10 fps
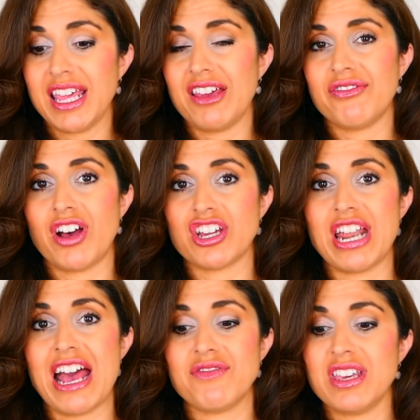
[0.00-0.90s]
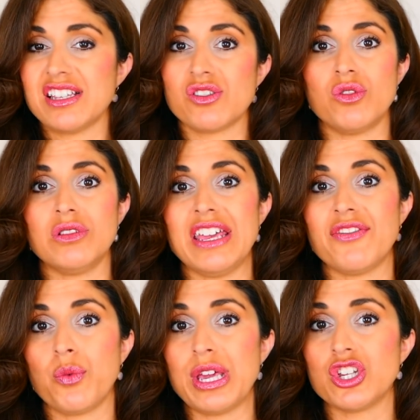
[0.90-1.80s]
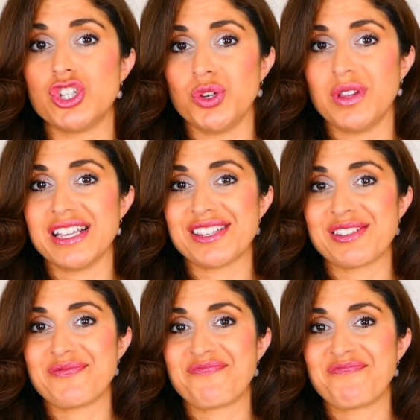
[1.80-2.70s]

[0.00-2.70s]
if I could have this or if we could do this.